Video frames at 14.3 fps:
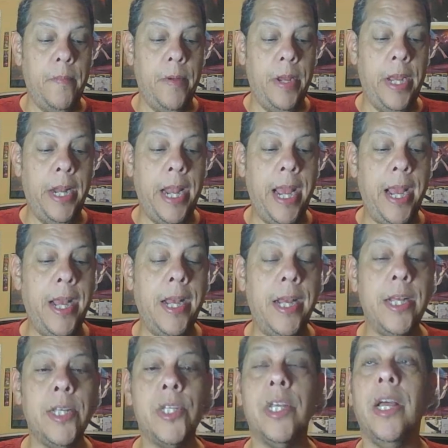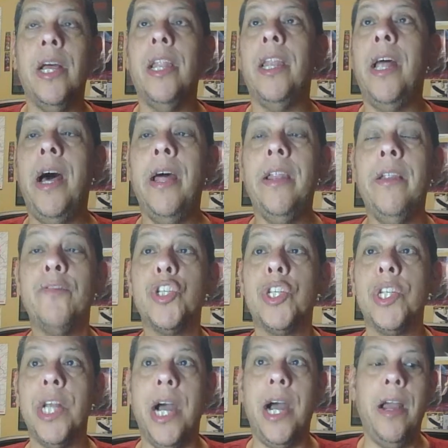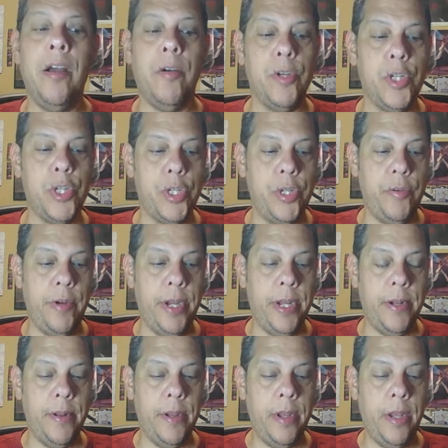It has a lot of styles to it.